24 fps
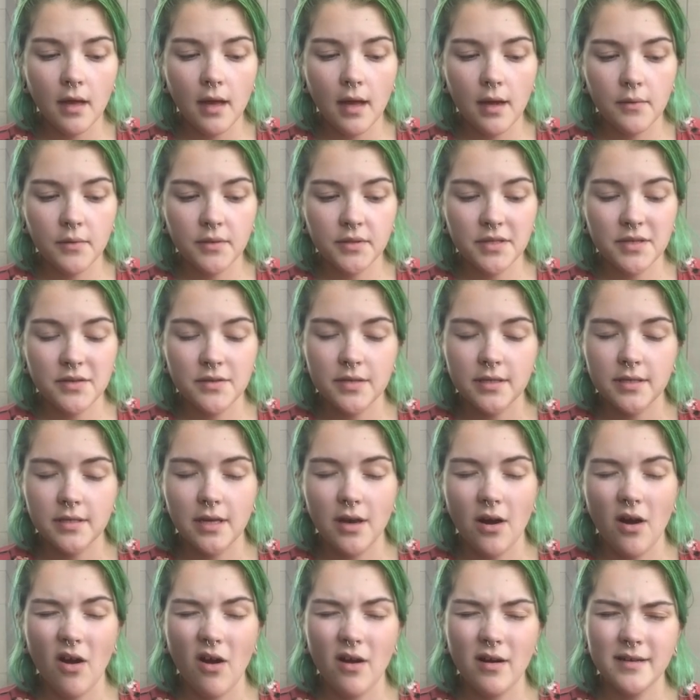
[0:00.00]
I will tell you this,
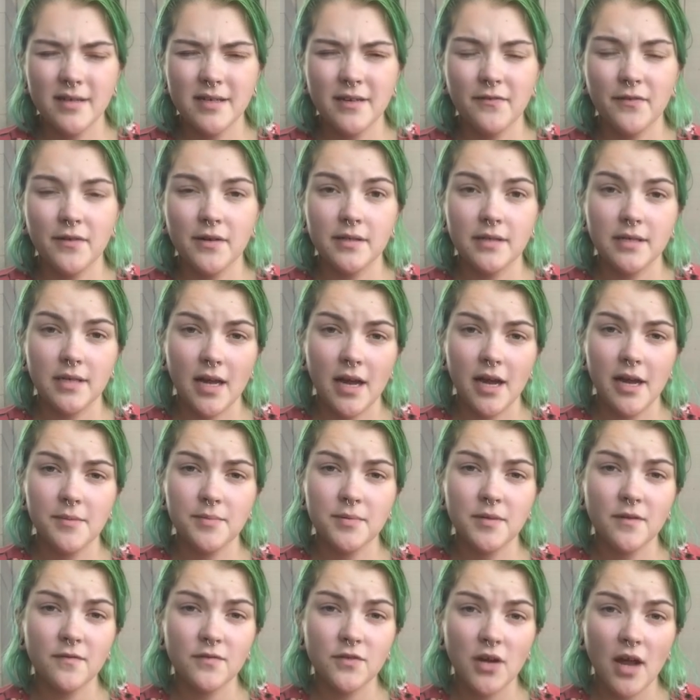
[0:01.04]
there are different
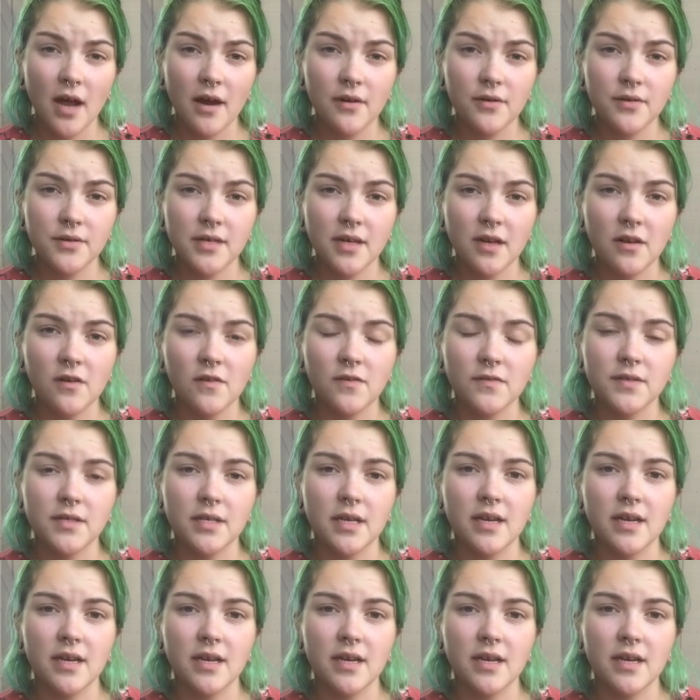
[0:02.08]
types of shadow selves.